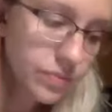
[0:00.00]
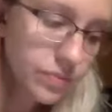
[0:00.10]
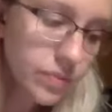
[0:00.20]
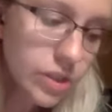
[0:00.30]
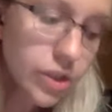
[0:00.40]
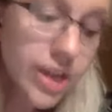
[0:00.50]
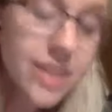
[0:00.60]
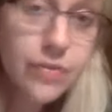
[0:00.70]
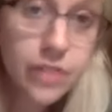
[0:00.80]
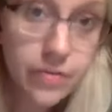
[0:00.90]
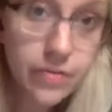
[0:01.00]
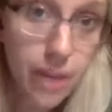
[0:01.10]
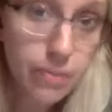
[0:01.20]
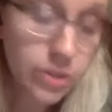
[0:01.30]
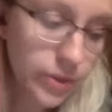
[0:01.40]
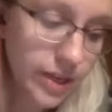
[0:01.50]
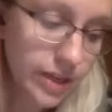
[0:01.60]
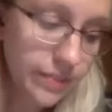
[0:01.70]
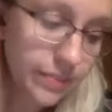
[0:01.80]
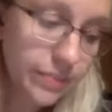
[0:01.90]
Try not to flip-flop
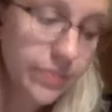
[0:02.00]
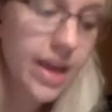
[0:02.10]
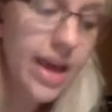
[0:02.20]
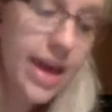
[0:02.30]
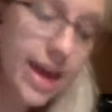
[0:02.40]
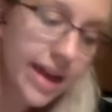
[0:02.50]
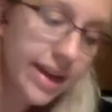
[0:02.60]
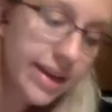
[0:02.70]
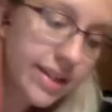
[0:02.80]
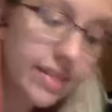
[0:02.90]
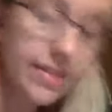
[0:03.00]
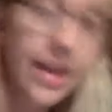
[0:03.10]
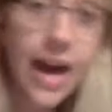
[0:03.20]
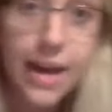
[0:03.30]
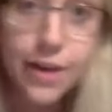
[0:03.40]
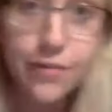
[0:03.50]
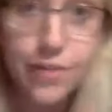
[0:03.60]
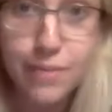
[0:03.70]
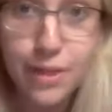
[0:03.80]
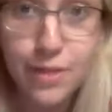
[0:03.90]
between the end of the
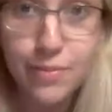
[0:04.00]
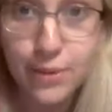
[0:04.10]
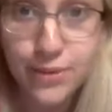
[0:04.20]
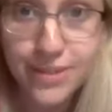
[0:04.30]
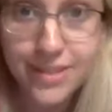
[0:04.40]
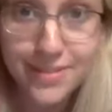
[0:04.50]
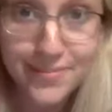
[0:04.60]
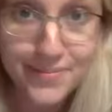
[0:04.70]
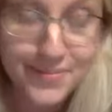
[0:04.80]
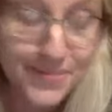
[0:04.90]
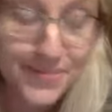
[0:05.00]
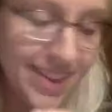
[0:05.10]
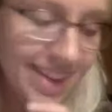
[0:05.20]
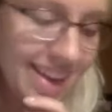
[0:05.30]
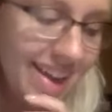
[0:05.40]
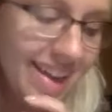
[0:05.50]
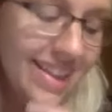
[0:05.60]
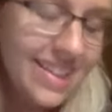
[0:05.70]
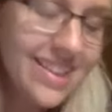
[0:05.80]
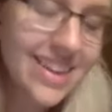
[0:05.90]
month post.
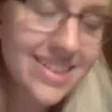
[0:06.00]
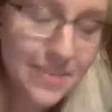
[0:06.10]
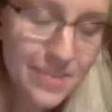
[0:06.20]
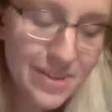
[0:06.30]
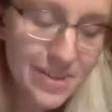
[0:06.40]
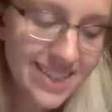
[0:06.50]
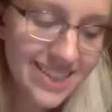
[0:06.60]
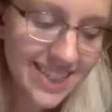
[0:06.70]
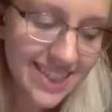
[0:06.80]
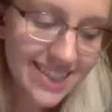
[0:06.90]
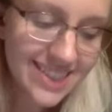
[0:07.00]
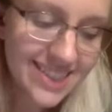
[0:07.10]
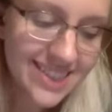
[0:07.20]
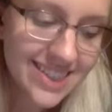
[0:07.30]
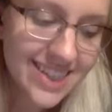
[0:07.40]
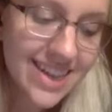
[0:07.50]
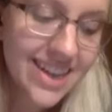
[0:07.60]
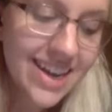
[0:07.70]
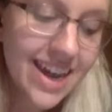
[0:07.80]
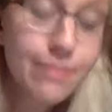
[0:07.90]
An example of this is,
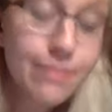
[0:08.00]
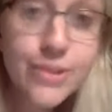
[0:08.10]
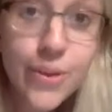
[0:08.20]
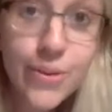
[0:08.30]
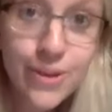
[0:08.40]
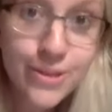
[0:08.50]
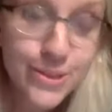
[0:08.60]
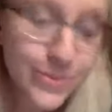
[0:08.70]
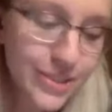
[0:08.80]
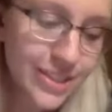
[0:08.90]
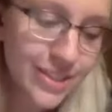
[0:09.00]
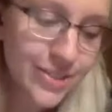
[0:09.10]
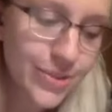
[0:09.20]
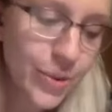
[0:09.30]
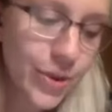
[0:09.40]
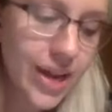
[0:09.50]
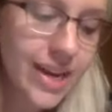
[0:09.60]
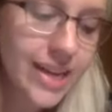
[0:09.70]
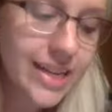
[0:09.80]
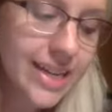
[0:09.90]
I'm so close to reaching this goal and
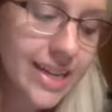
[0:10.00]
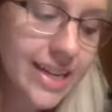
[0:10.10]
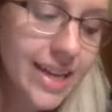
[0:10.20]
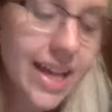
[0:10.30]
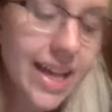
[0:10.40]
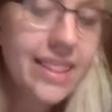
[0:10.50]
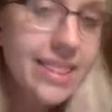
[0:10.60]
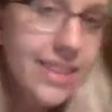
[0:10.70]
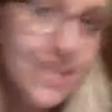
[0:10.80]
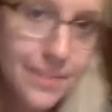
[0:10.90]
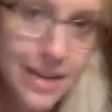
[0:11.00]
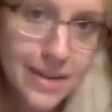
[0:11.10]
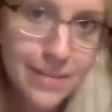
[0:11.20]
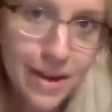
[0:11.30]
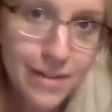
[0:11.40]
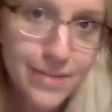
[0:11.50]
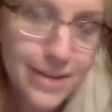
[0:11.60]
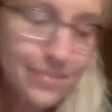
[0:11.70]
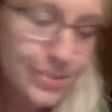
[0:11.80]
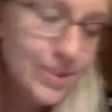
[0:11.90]
I need this many amount of
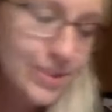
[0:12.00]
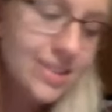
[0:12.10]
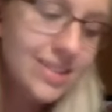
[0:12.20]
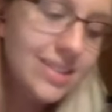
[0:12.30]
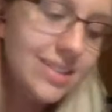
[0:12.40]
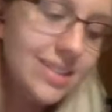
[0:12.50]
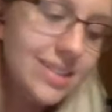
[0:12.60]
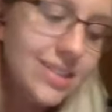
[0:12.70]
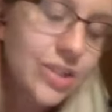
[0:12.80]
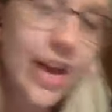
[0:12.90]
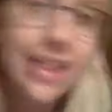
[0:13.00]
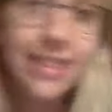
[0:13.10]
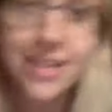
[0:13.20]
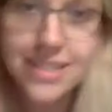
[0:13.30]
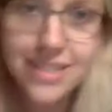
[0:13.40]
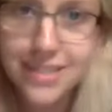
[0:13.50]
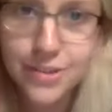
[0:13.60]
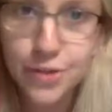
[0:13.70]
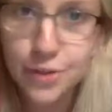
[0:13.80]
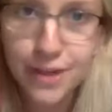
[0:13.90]
people to try this
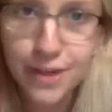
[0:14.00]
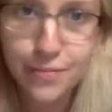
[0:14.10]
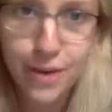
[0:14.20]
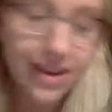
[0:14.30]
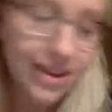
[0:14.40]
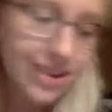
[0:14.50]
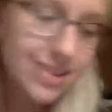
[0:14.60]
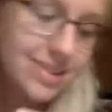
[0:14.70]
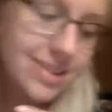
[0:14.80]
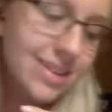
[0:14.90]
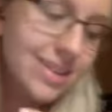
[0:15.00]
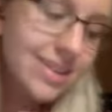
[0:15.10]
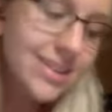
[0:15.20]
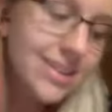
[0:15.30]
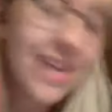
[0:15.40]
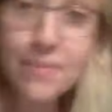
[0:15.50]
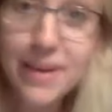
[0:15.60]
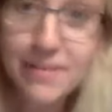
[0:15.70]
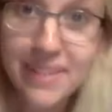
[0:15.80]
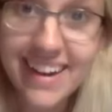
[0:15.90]
grouping of products to help
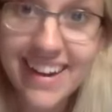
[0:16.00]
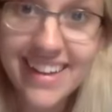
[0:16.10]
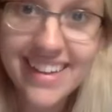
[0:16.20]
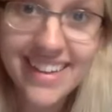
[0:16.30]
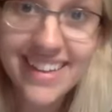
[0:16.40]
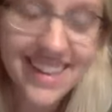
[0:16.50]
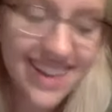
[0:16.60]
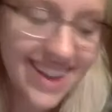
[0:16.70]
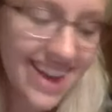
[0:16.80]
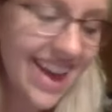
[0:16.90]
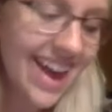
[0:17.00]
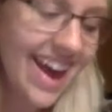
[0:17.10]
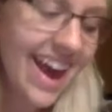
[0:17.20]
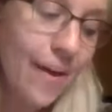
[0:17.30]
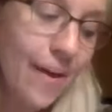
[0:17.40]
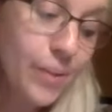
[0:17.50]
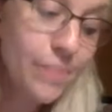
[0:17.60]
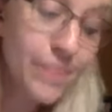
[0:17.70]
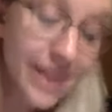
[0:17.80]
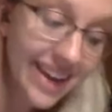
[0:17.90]
get me there. Or
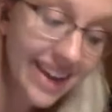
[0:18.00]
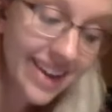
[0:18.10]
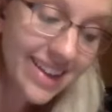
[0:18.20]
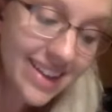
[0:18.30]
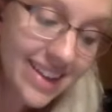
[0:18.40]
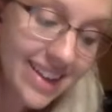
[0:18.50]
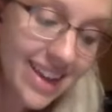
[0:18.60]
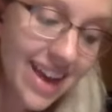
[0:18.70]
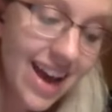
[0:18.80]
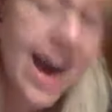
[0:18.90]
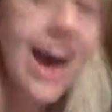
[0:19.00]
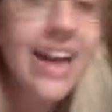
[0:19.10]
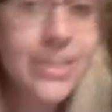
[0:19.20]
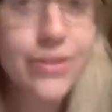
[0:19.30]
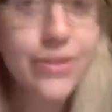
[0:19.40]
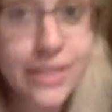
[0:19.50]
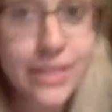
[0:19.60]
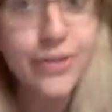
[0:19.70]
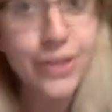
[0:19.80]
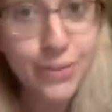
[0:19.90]
B, I do this
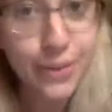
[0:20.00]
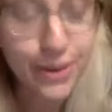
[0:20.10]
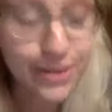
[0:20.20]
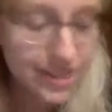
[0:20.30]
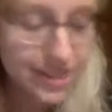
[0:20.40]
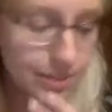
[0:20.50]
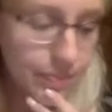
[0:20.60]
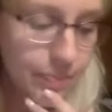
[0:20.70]
for you post.